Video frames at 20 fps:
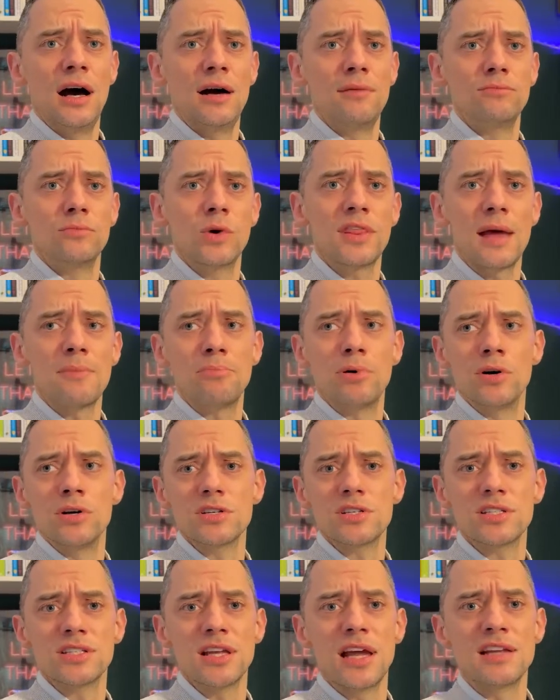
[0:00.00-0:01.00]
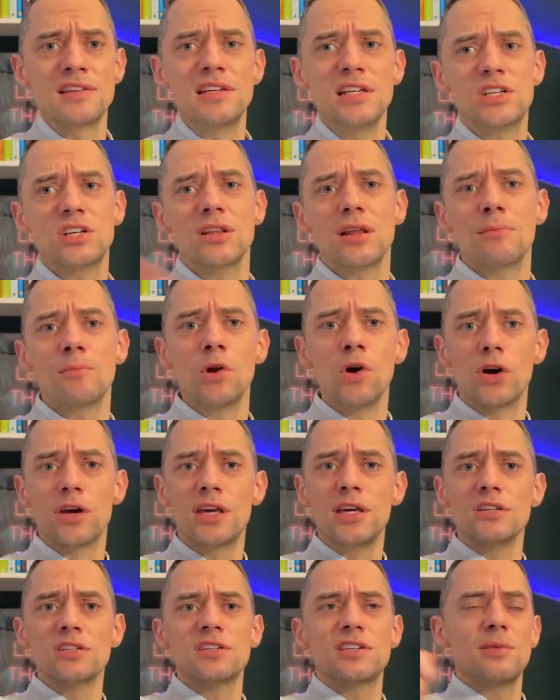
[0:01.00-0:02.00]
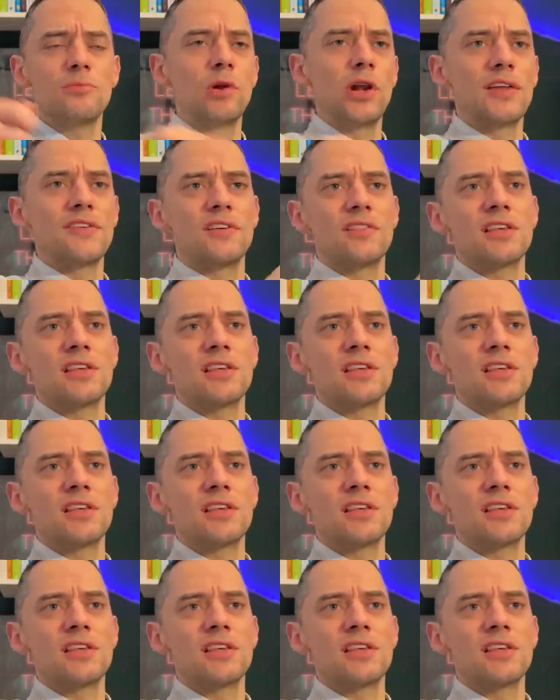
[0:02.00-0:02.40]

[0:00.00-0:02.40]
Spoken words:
with that person and teaching them, look, here's a simulator.